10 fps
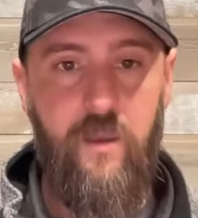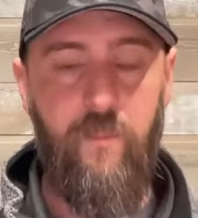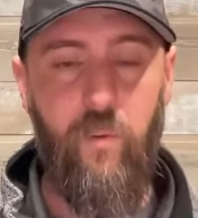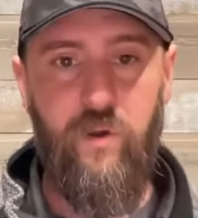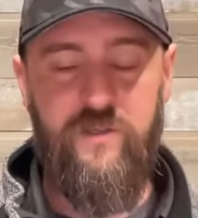
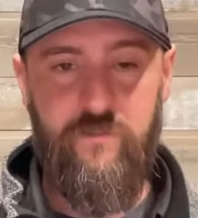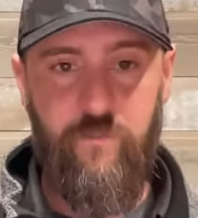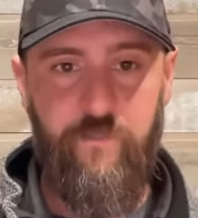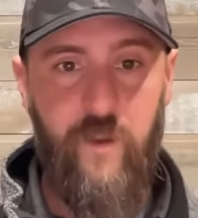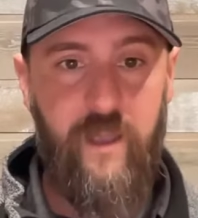But what
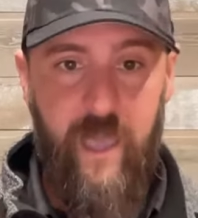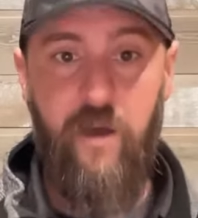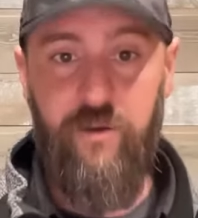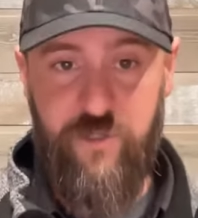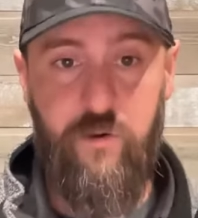a guy
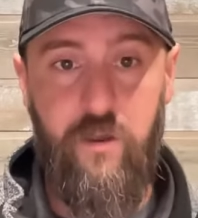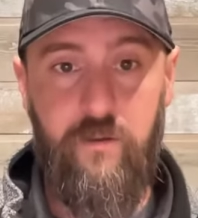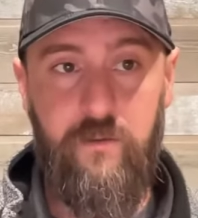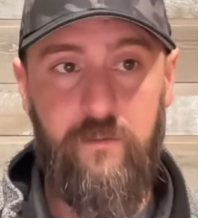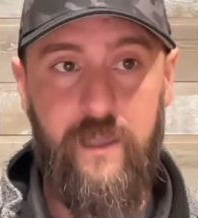on a truck,
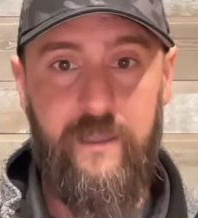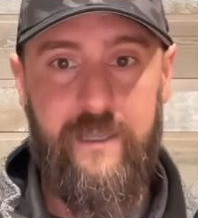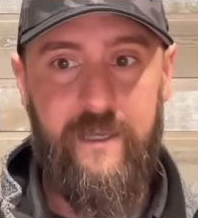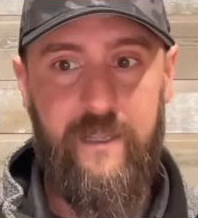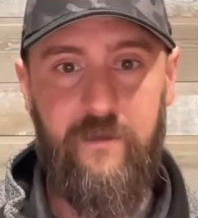like
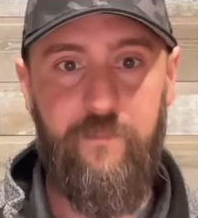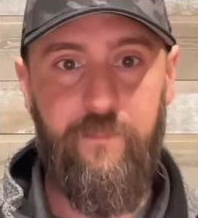getting a